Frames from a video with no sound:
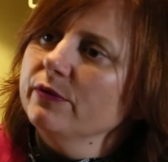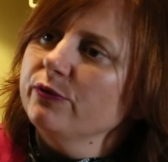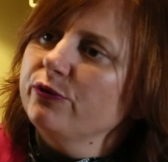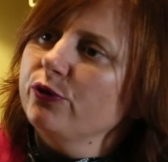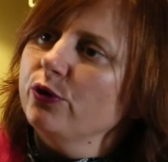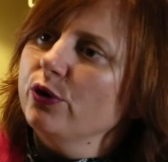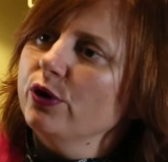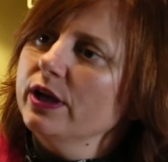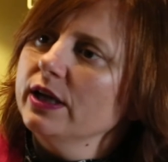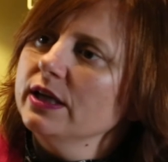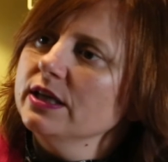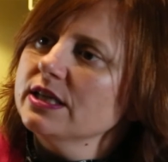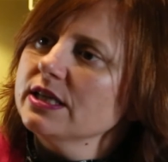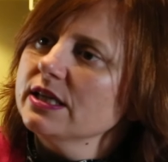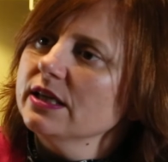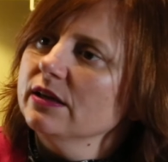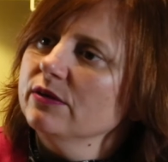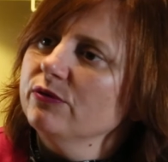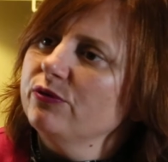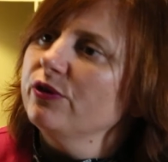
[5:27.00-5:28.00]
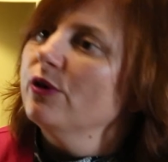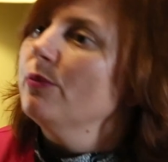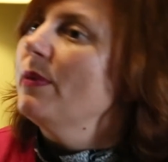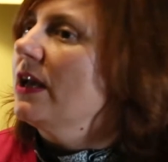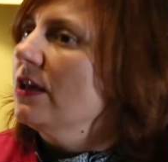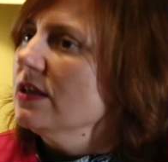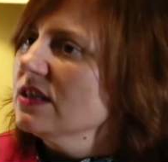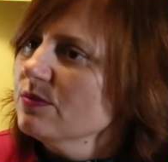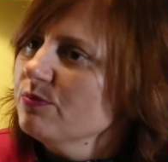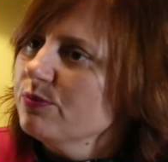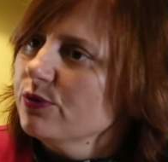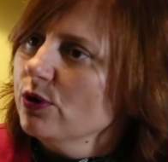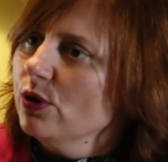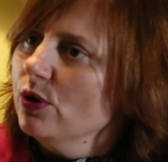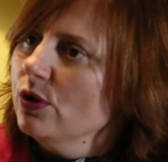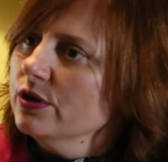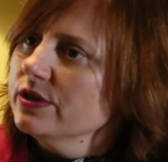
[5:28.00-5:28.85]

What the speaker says: Indian filmmakers abroad.